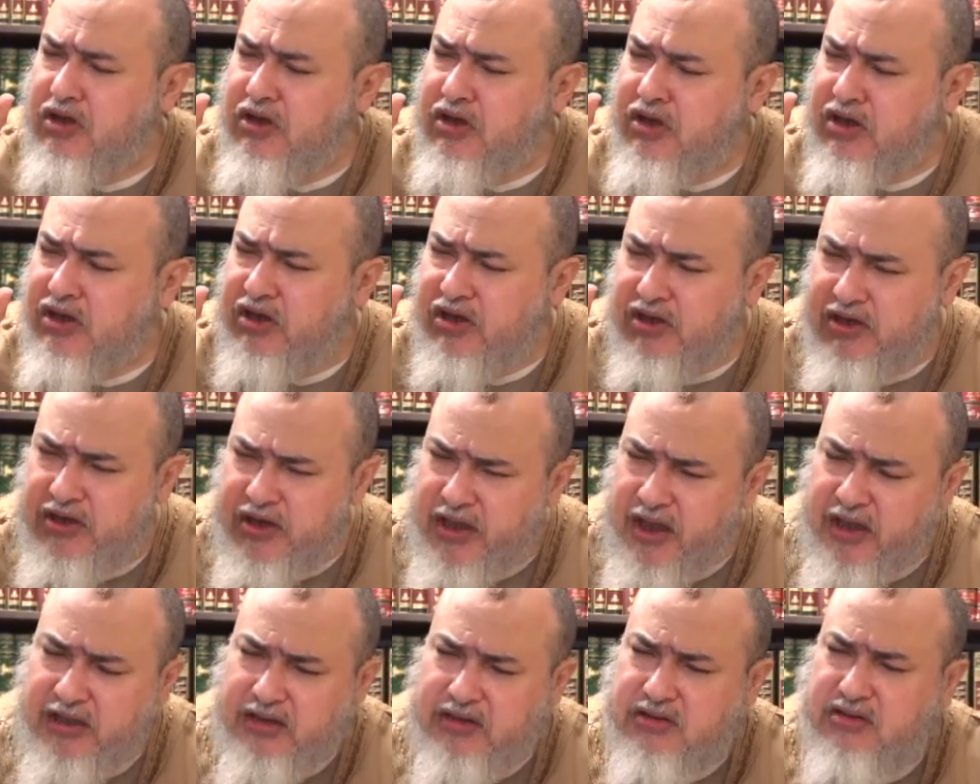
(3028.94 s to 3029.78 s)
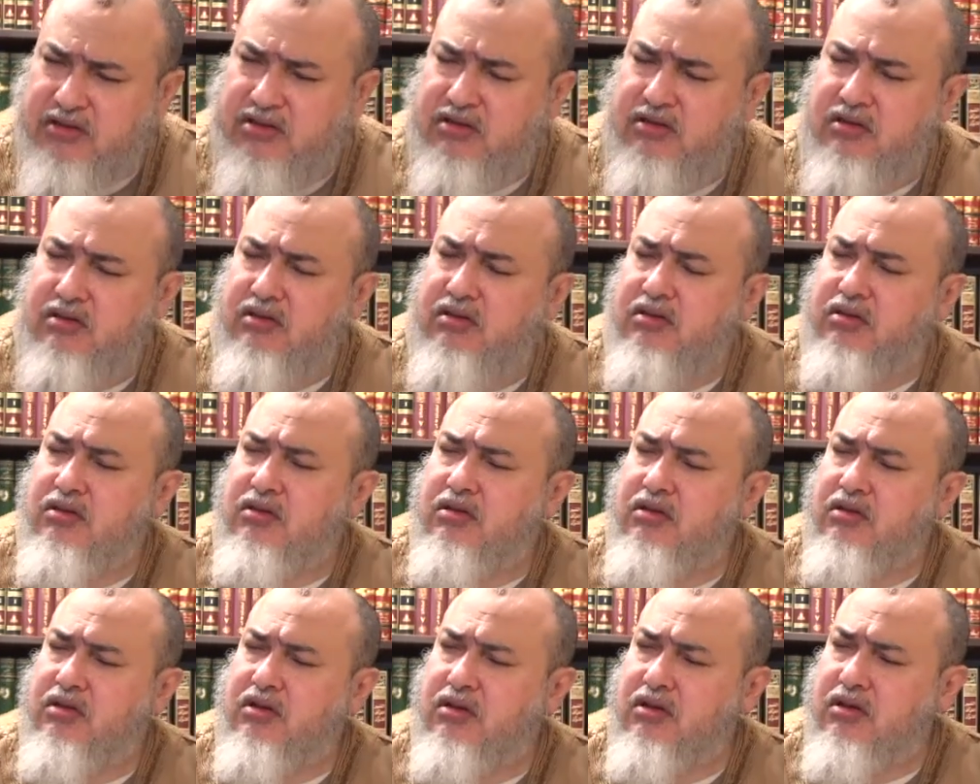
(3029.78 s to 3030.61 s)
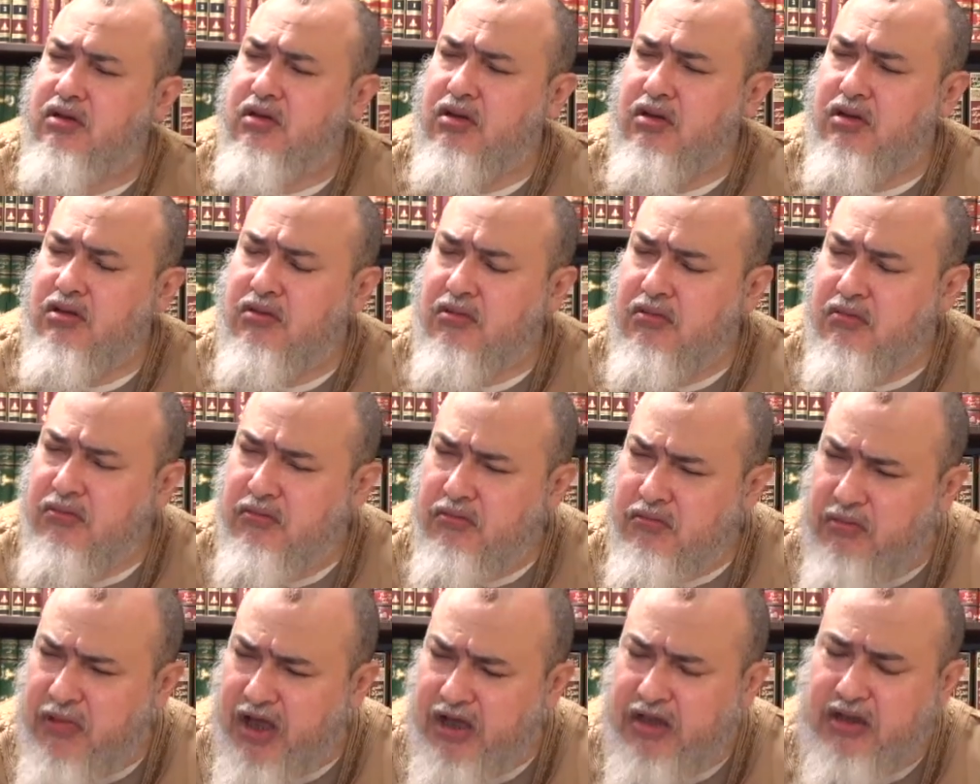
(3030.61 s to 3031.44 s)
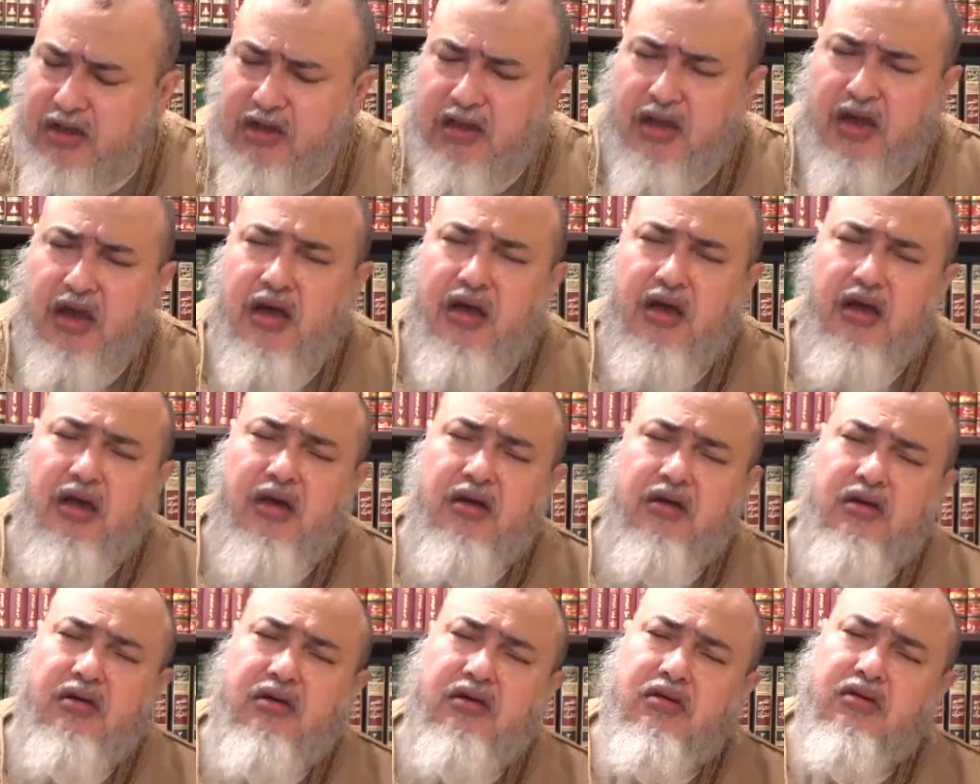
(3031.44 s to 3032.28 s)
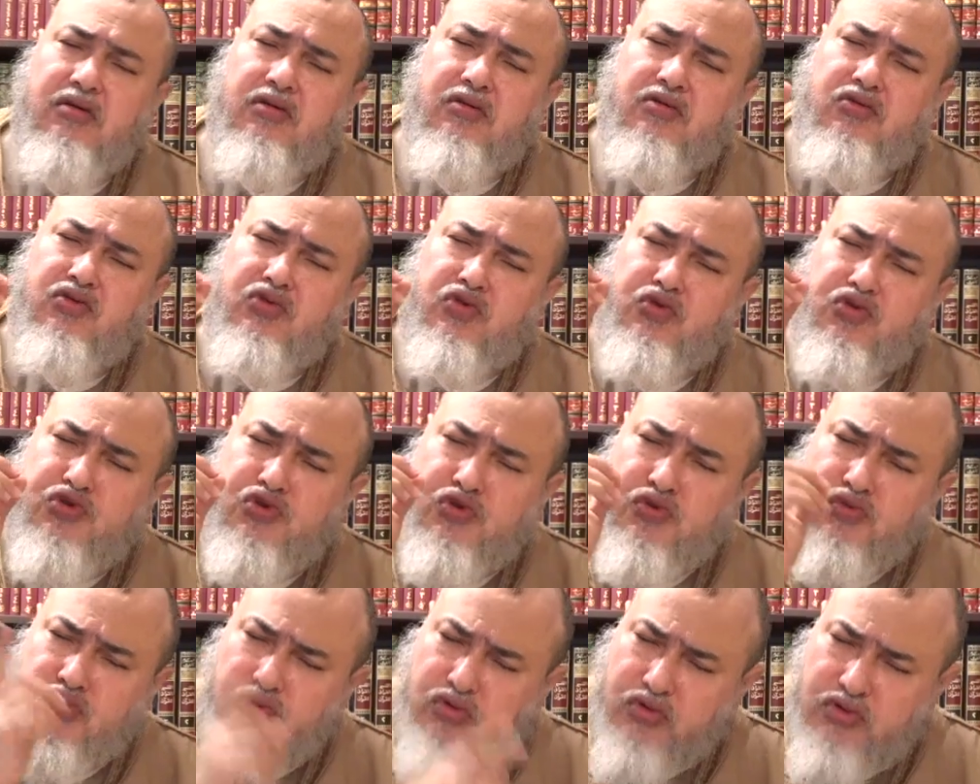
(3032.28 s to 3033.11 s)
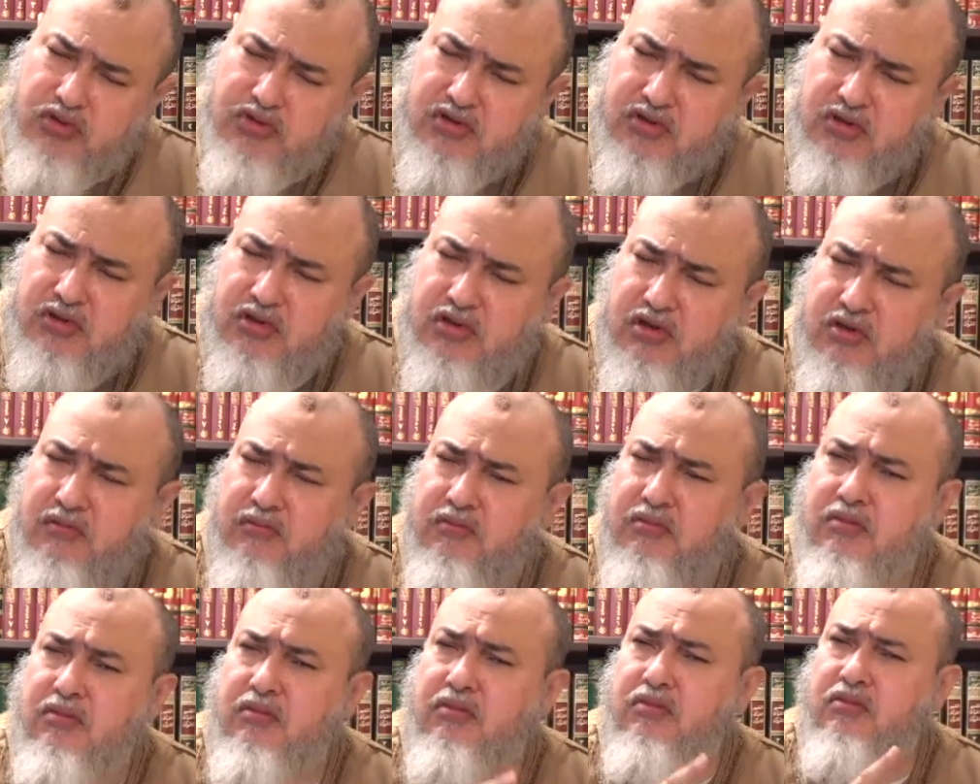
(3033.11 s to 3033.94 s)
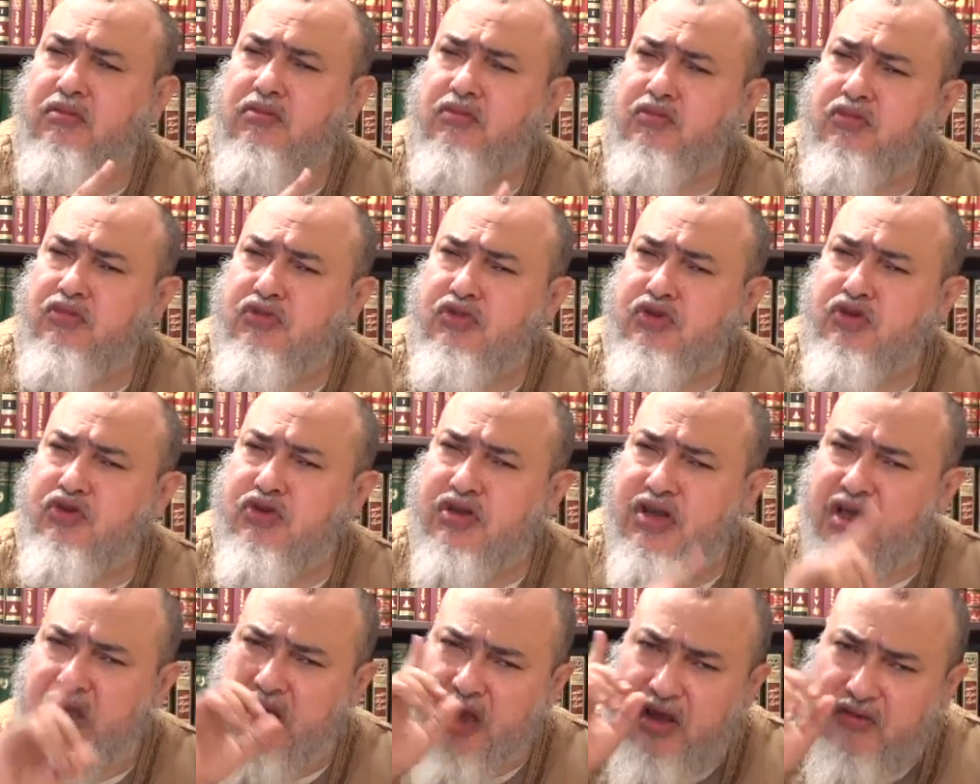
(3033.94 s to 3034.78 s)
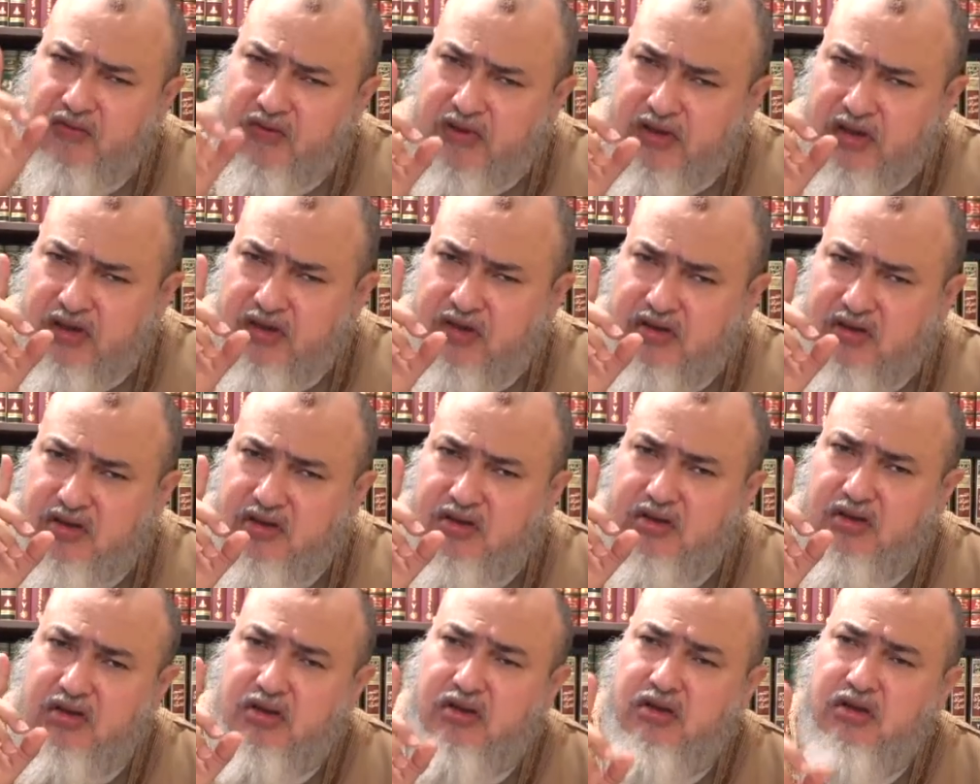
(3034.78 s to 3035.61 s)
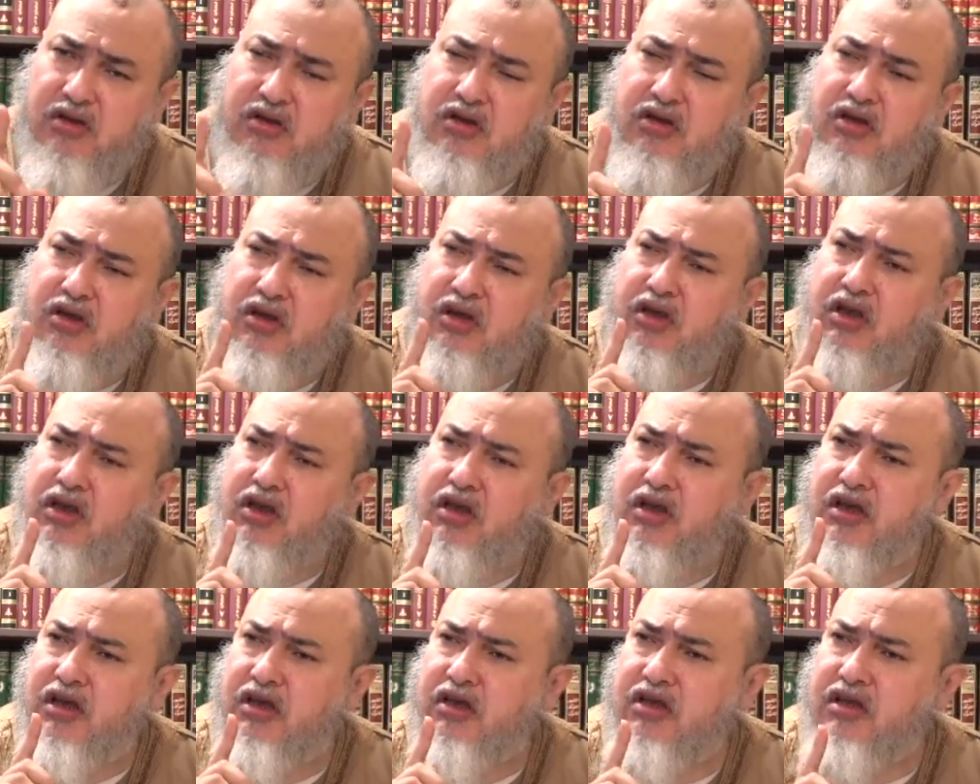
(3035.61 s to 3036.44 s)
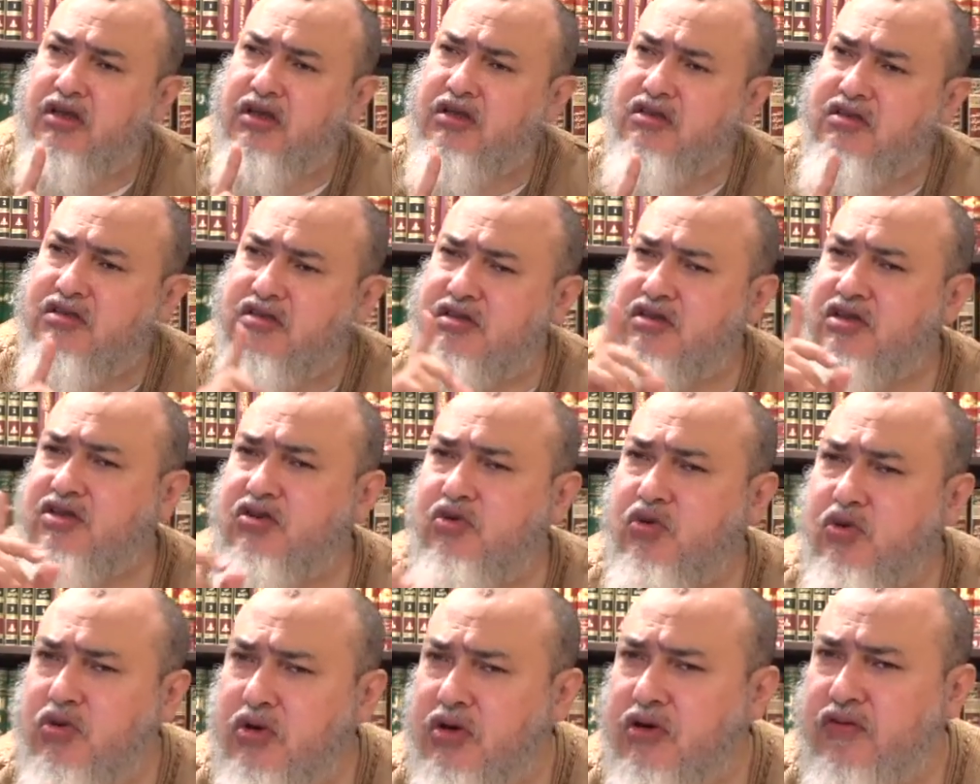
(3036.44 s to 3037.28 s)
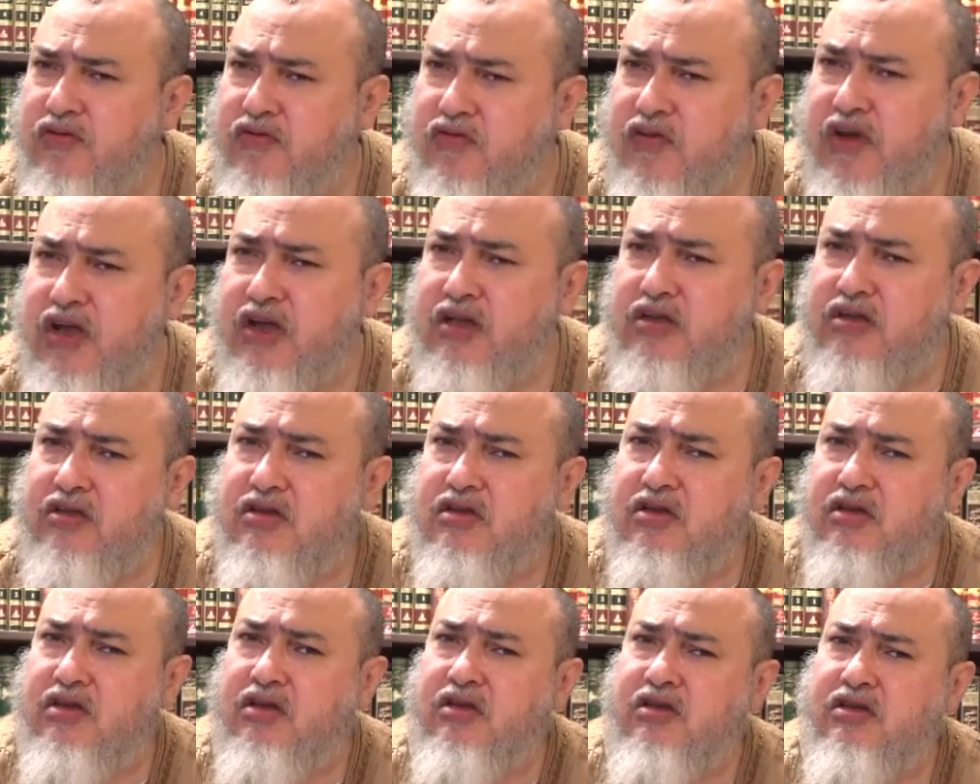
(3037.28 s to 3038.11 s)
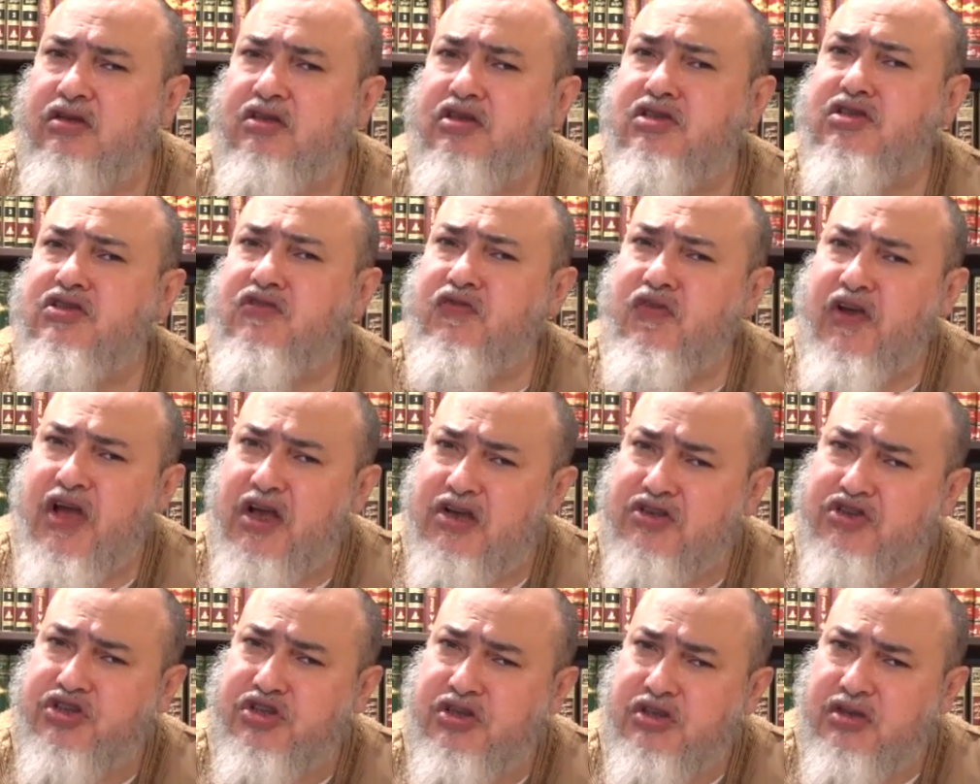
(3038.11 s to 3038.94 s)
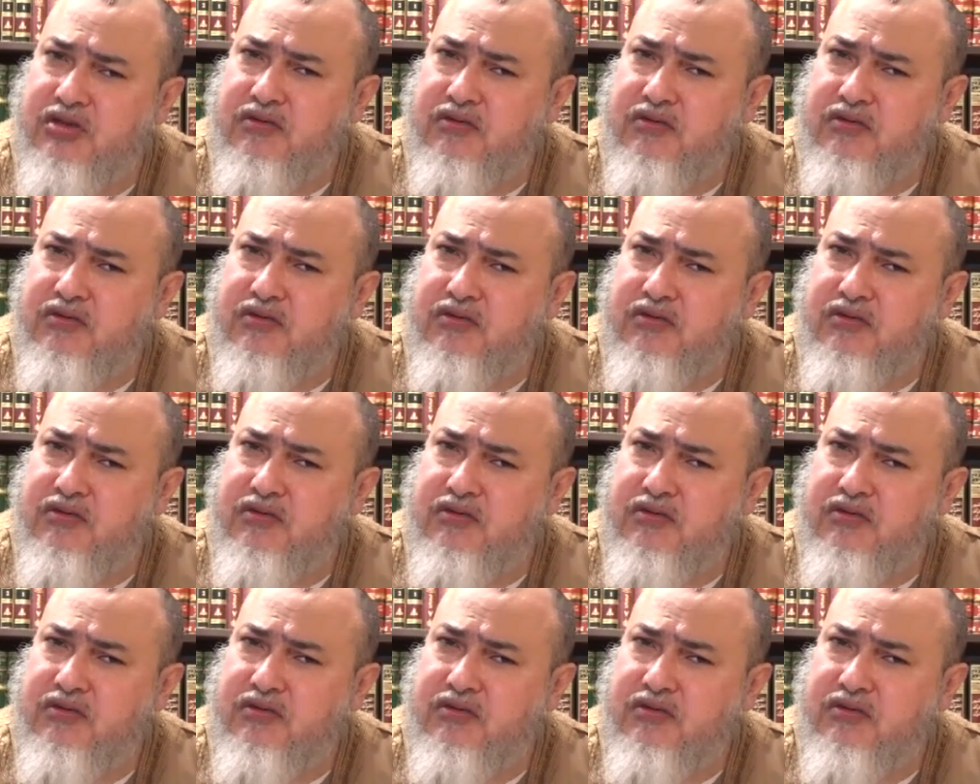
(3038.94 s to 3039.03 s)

connect Mecca to Jerusalem to the heavens in a single event in this fashion?